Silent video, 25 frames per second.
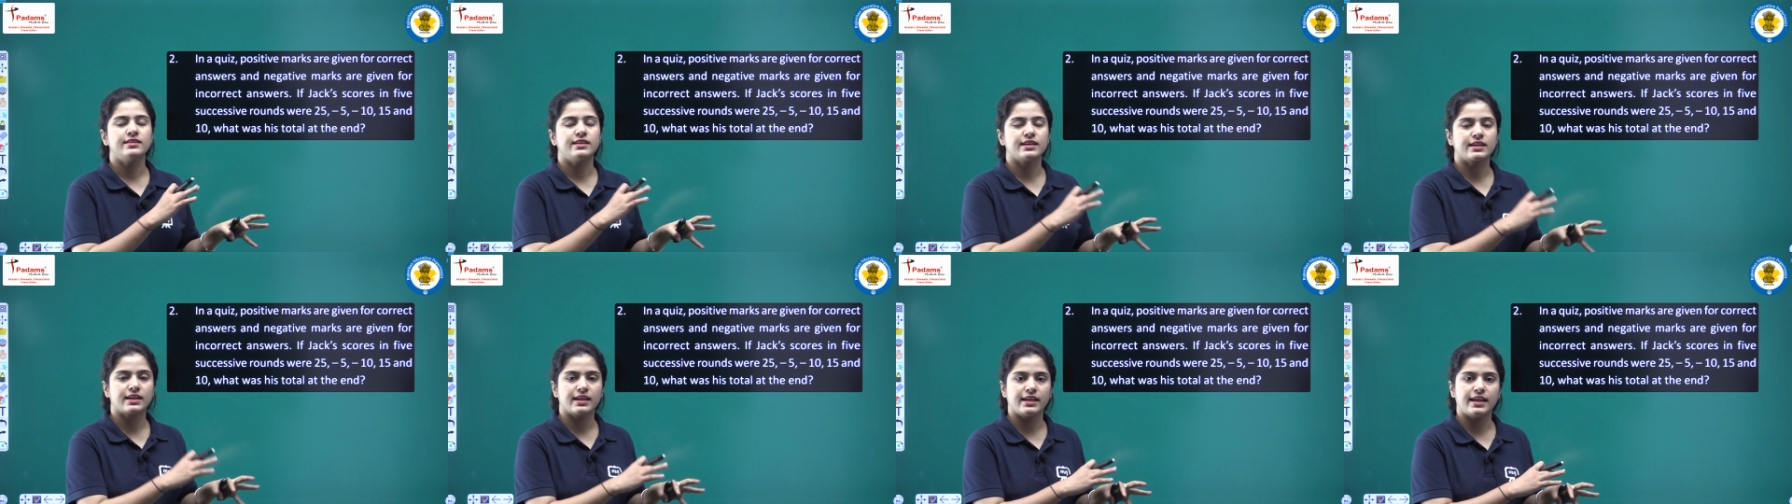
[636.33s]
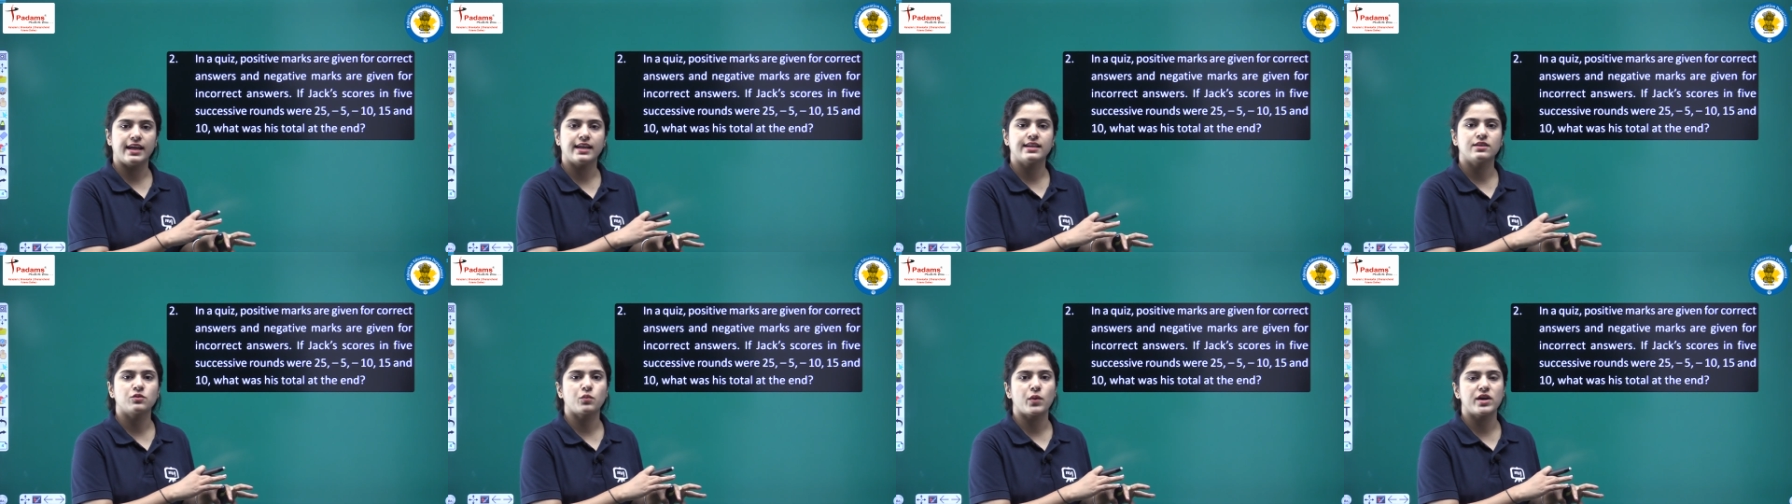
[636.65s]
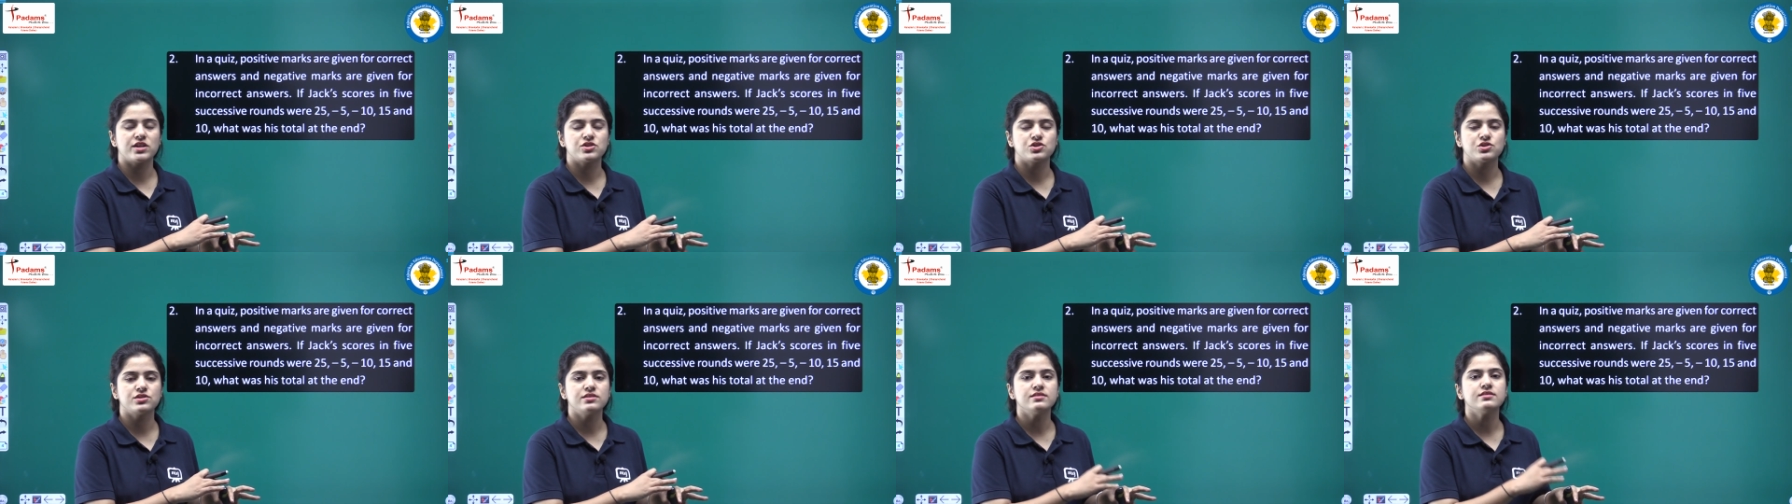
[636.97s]
the correct
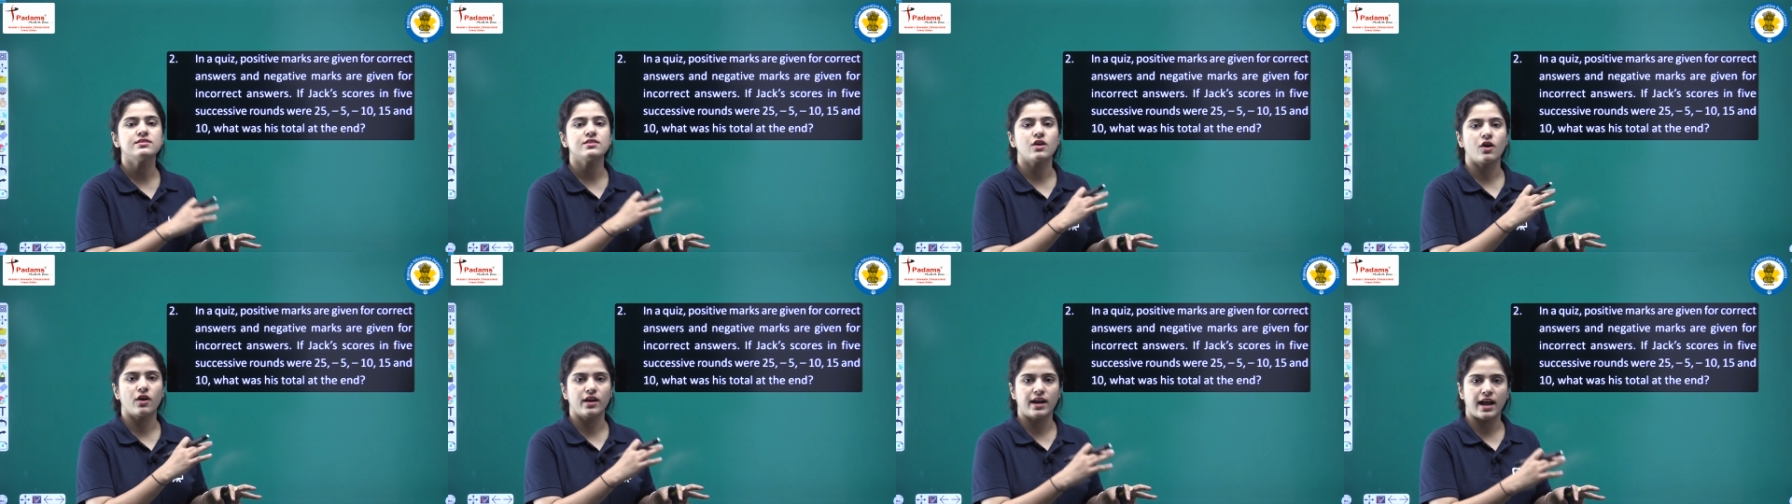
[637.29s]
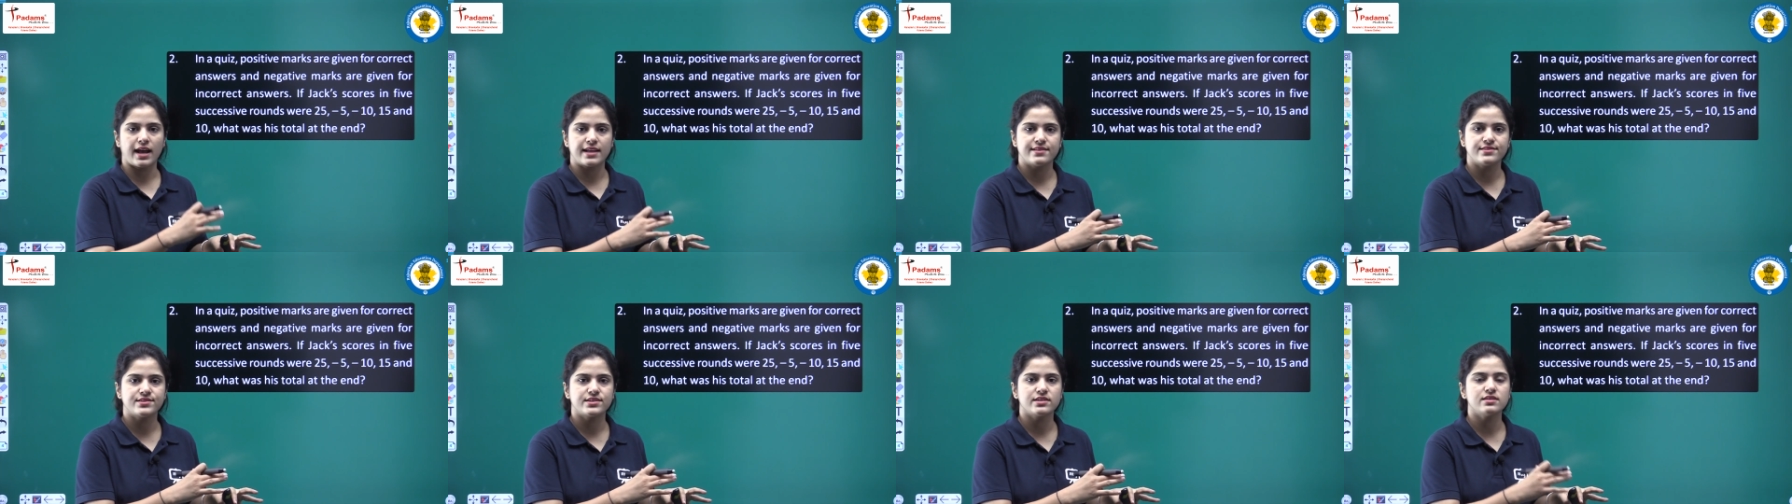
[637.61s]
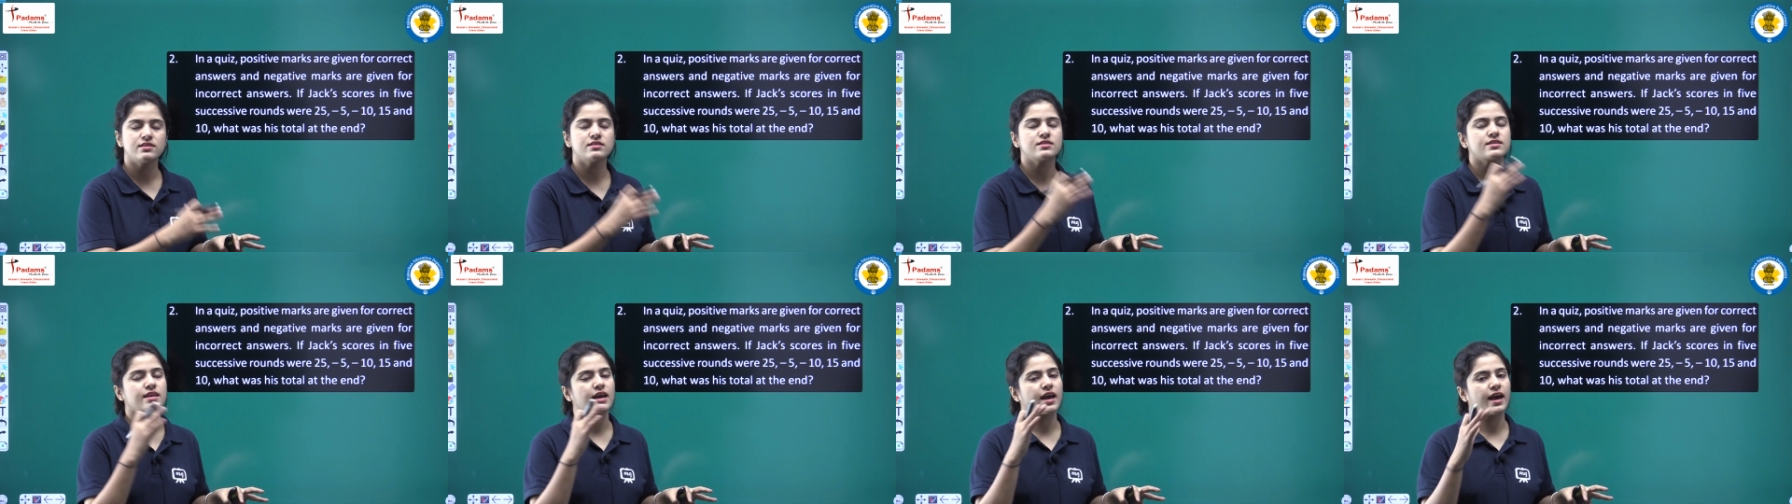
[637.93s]
questions or
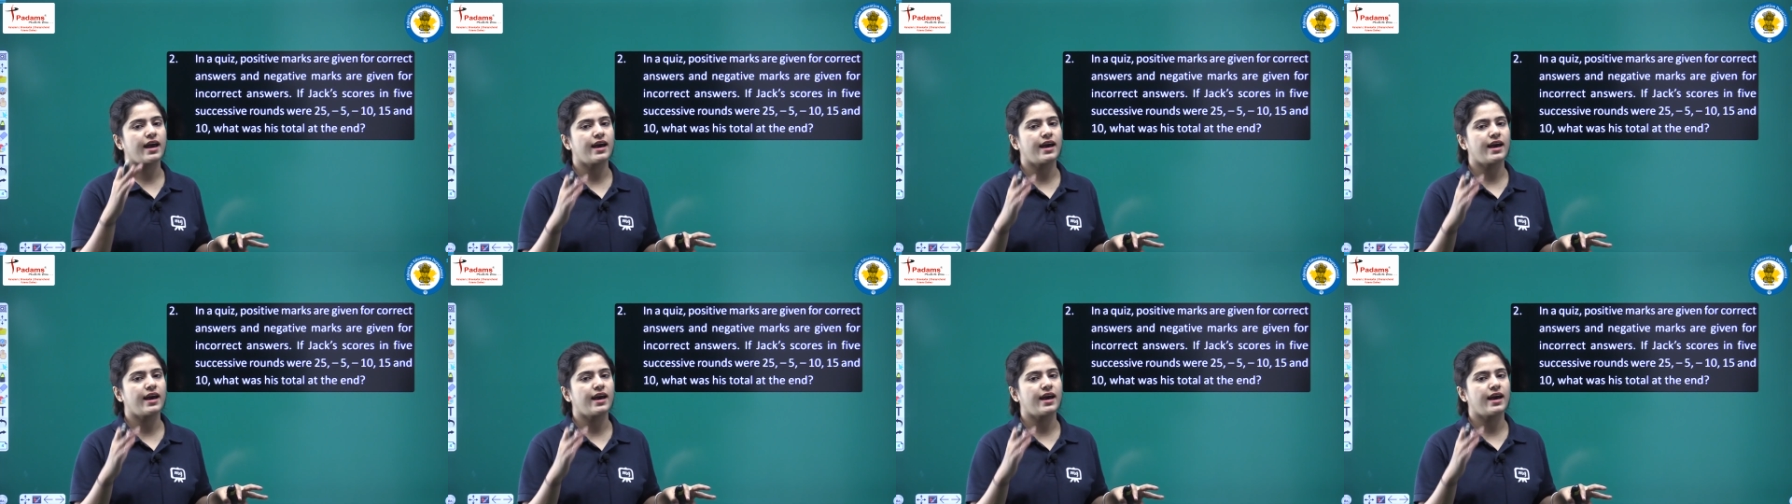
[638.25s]
answers